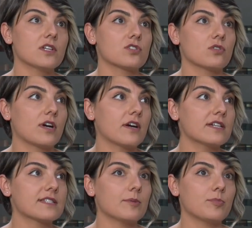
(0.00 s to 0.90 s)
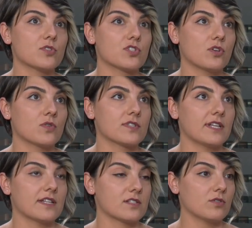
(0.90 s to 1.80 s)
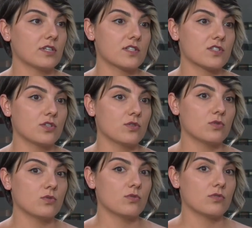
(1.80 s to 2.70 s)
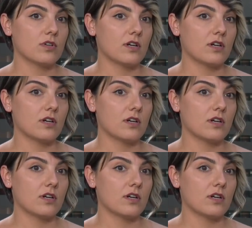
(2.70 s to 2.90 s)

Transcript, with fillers: So our example shows that as long as you